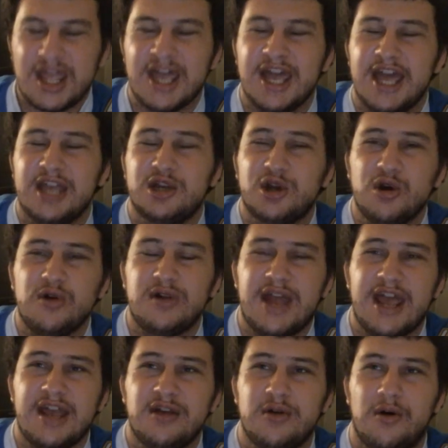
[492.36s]
and Kurt
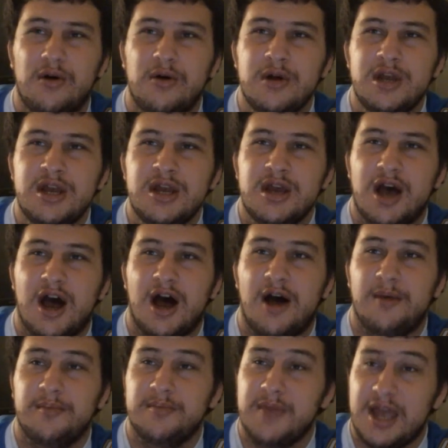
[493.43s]
Angle,
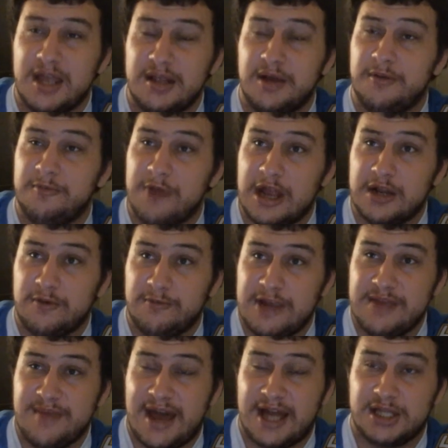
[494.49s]
in a
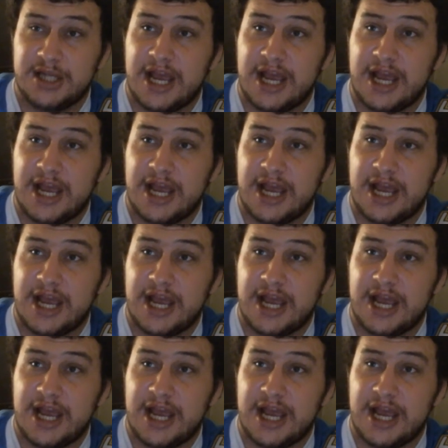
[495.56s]
rematch,